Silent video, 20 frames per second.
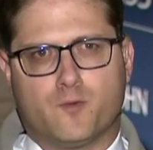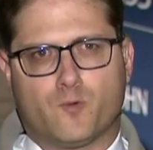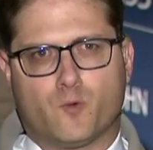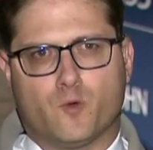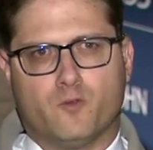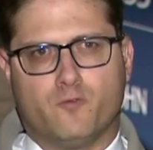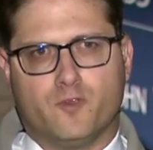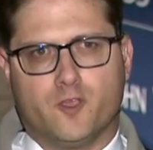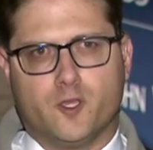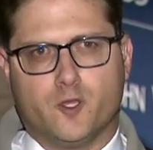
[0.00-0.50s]

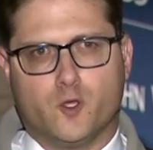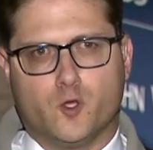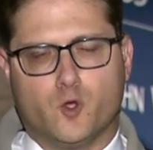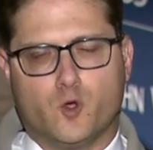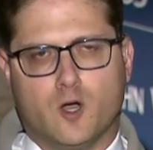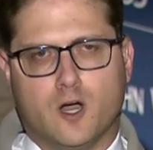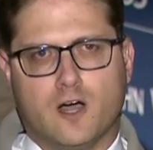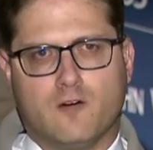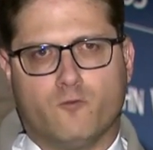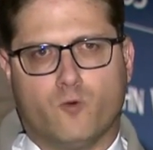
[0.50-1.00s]

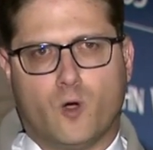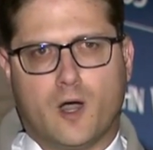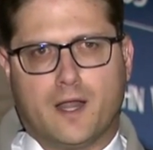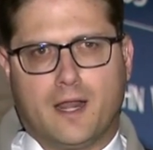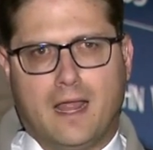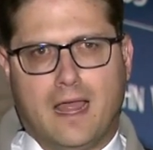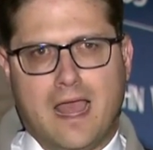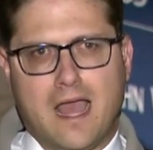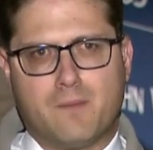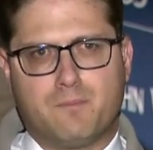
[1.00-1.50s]
review of what
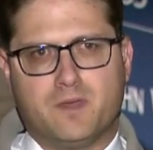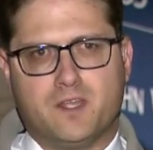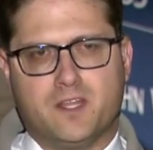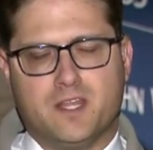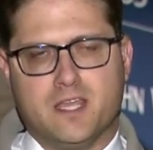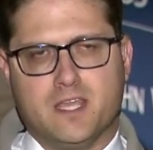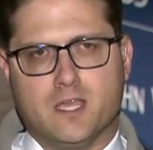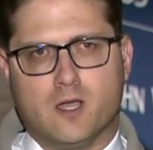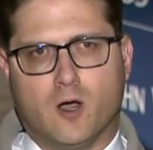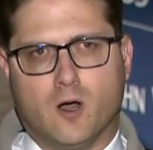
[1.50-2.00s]
happened.
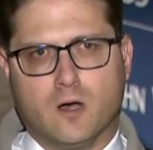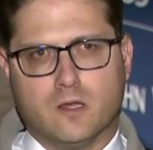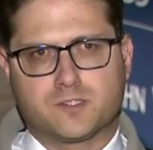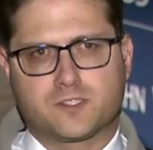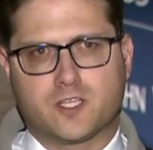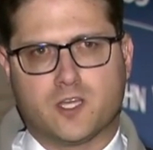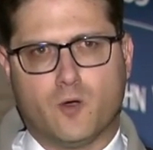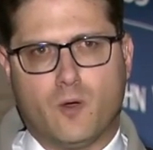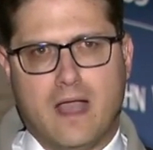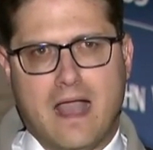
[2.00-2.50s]
He
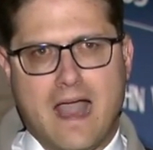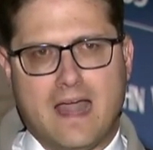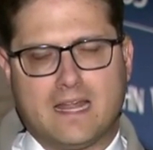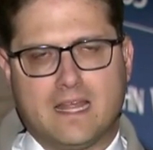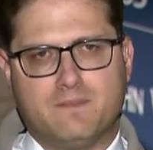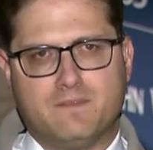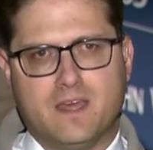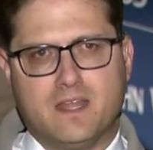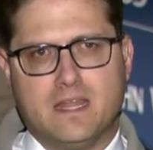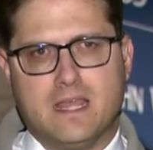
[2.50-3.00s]
also
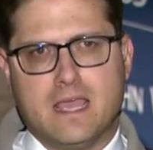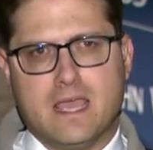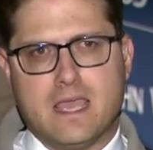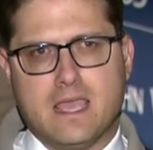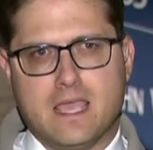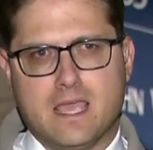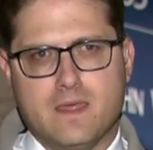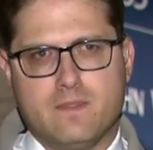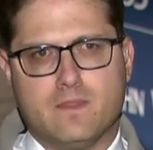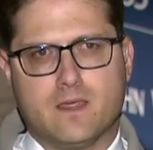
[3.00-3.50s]
added that
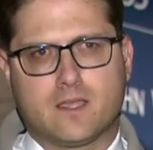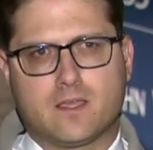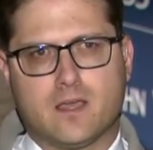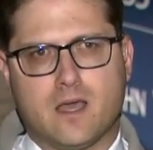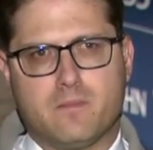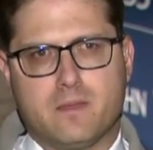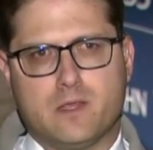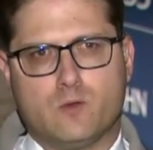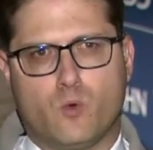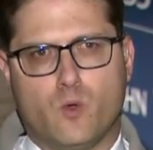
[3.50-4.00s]
in the
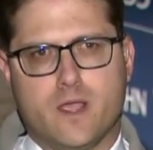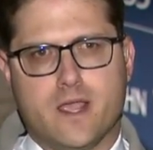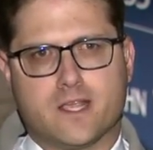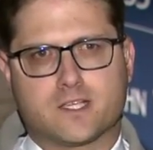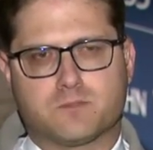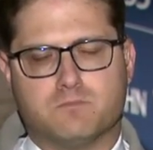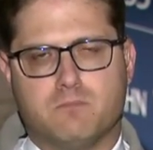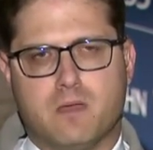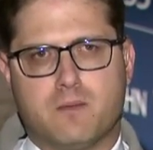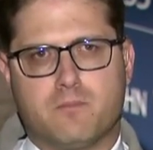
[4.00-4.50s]
coming
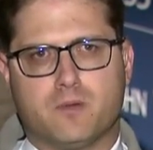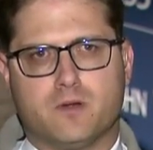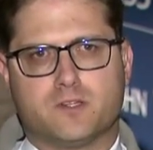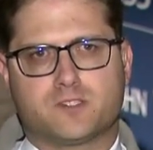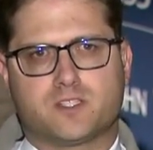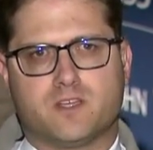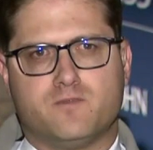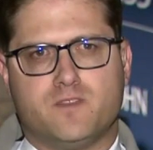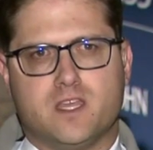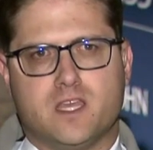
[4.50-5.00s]
weeks,
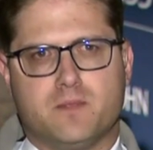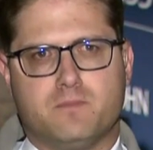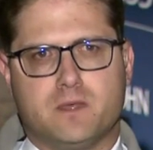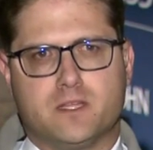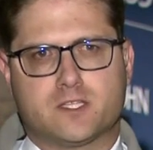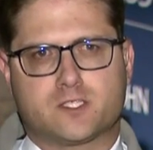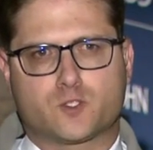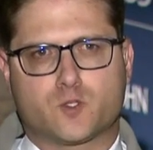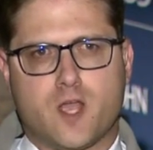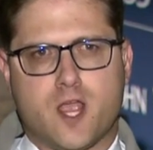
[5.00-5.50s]
members of the
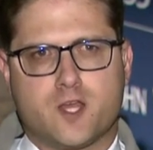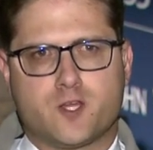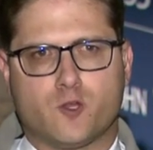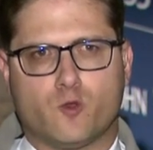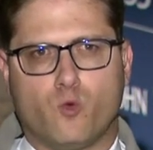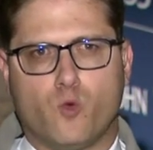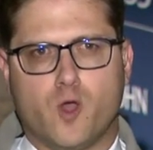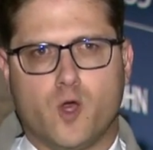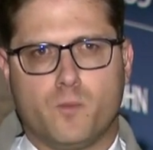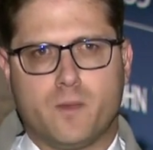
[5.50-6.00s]

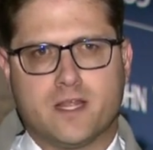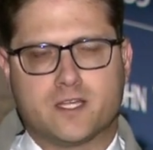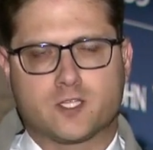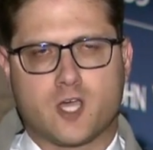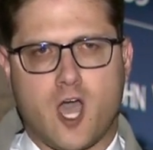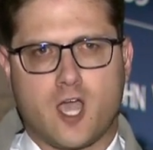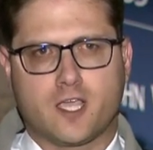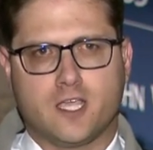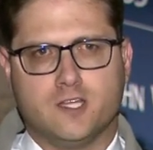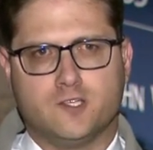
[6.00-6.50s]
administration will be
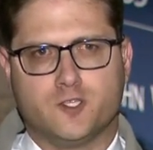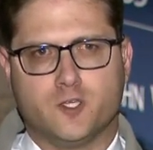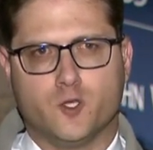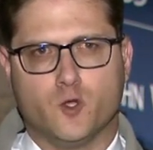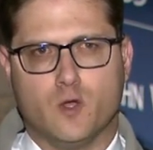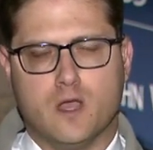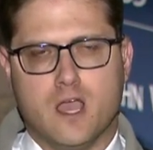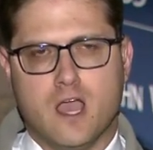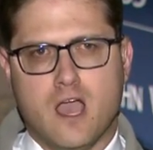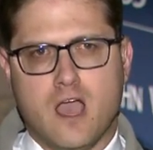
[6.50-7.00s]
talking
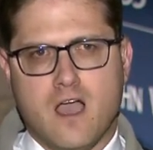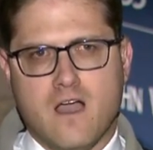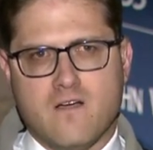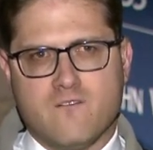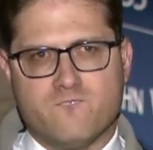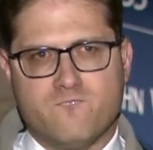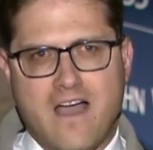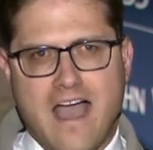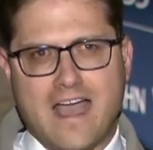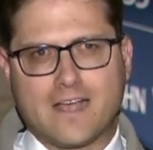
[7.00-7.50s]
to
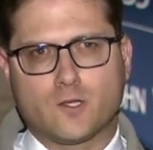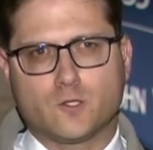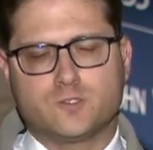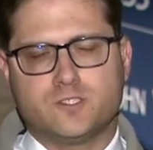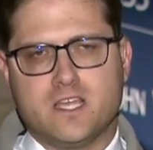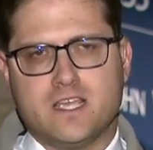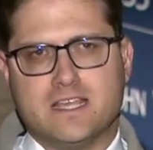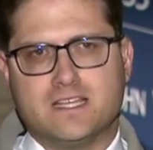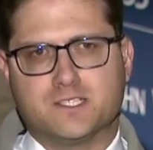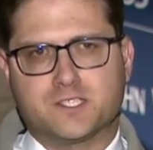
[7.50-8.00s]

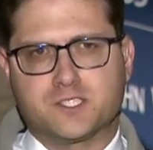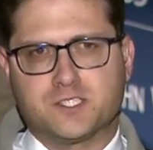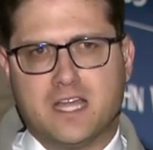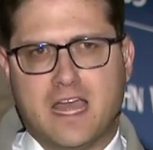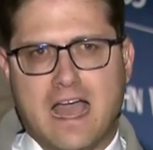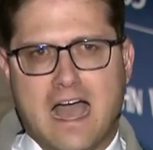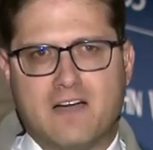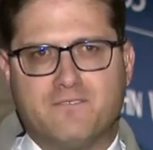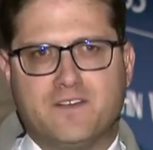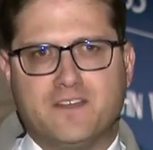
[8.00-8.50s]
faculty and
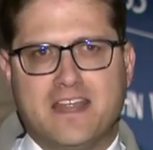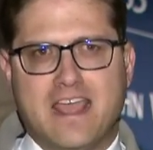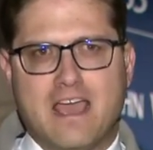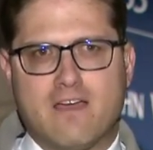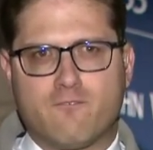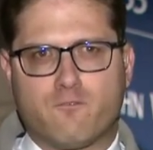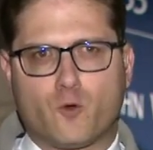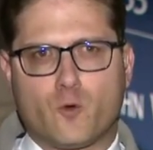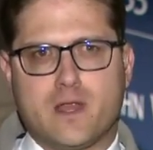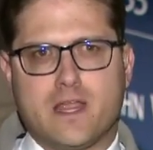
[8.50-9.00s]
staff at
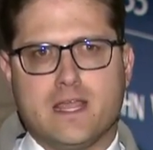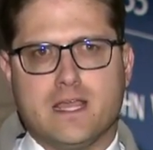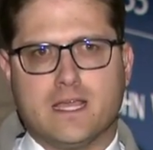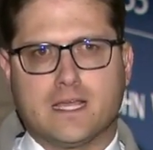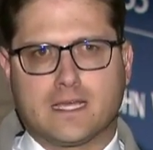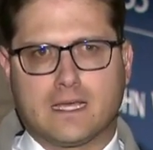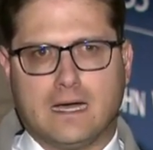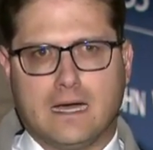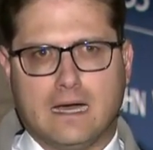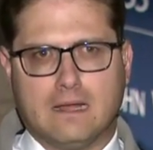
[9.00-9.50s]
every
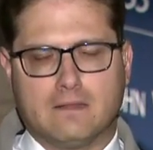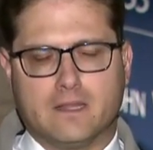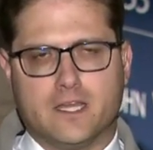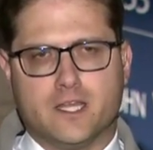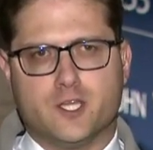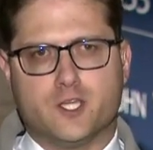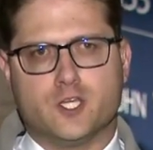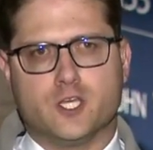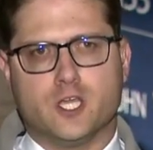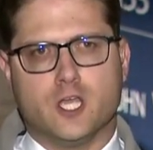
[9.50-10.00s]

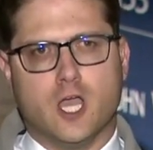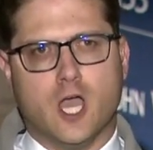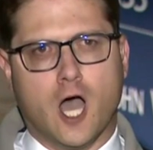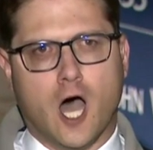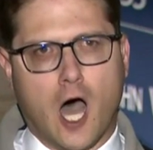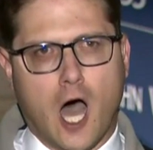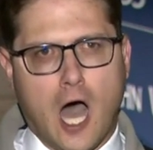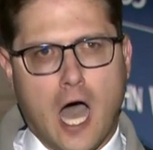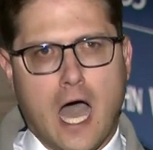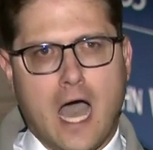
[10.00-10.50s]
college
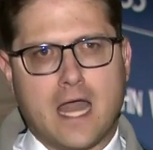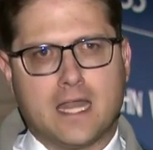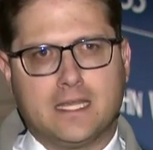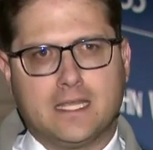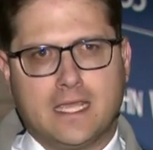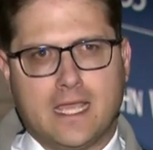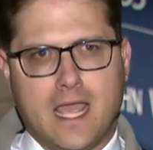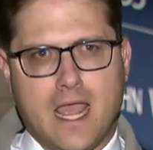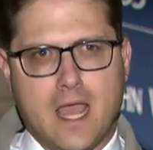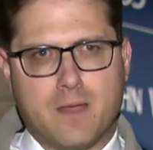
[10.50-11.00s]
on
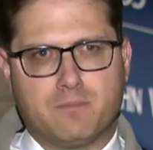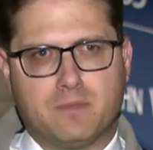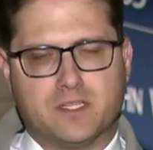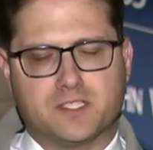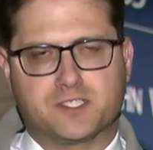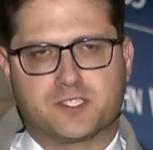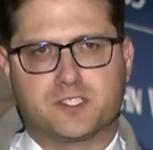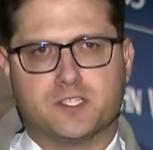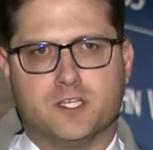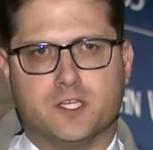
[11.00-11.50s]

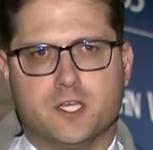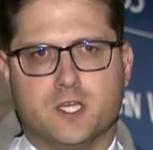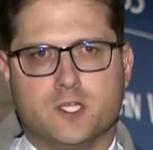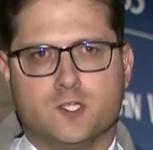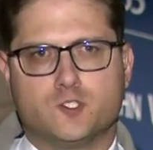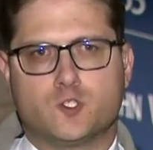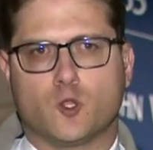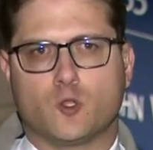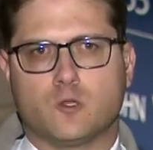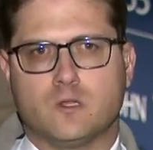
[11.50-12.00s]
campus
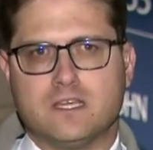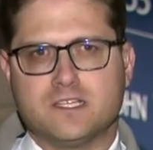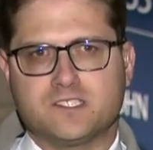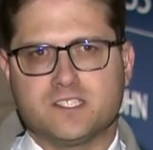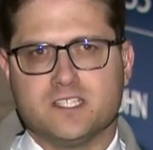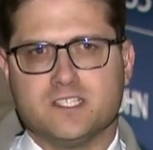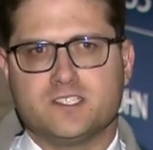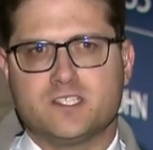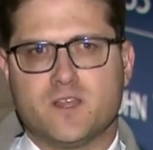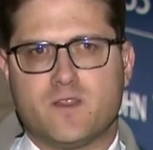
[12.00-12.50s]
to
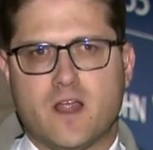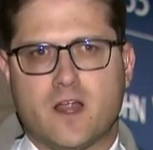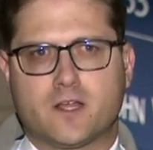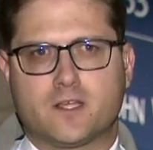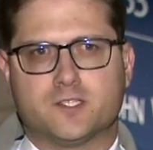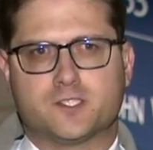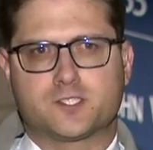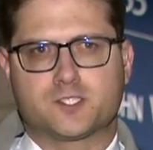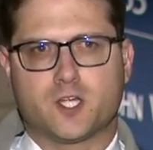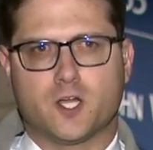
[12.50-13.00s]
listen to their
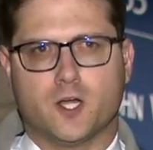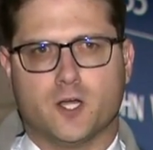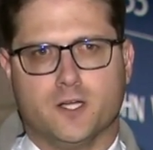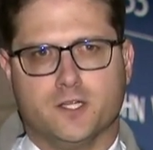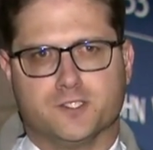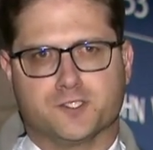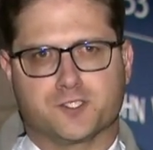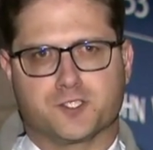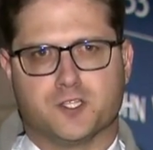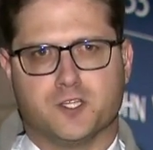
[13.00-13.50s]

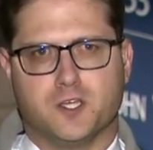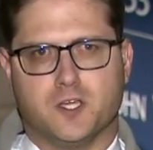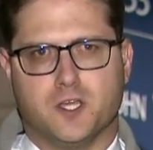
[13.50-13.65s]
concerns